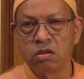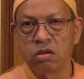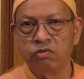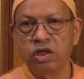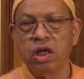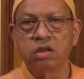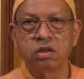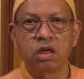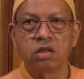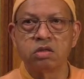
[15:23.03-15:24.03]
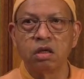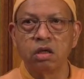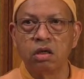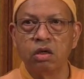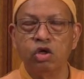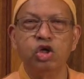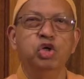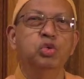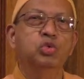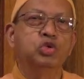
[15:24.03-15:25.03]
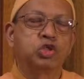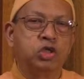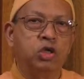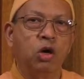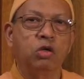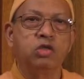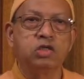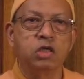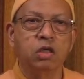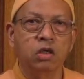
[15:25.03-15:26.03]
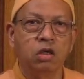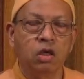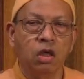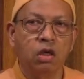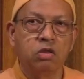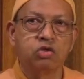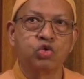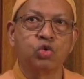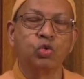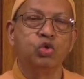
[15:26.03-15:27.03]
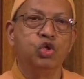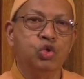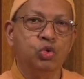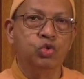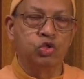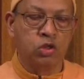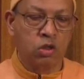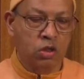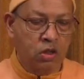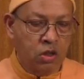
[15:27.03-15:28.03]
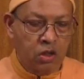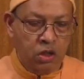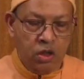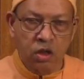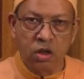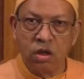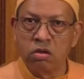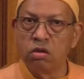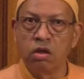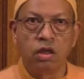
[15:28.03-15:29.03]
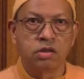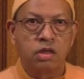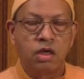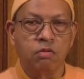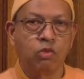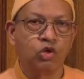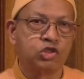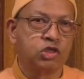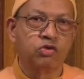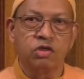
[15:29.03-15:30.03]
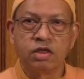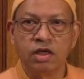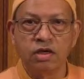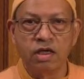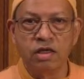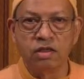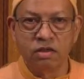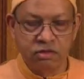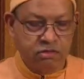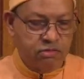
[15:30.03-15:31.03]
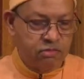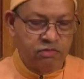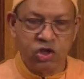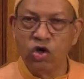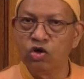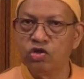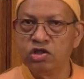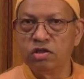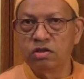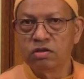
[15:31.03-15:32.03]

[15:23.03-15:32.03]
Vedanta has a huge theology. It's so huge, it's like a monster. It will take any theology